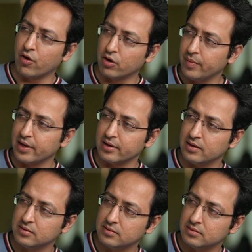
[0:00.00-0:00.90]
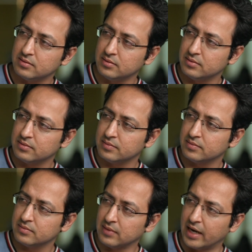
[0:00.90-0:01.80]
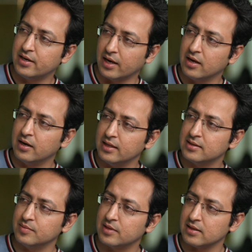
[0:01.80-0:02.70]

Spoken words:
automated? And triggered in some sense?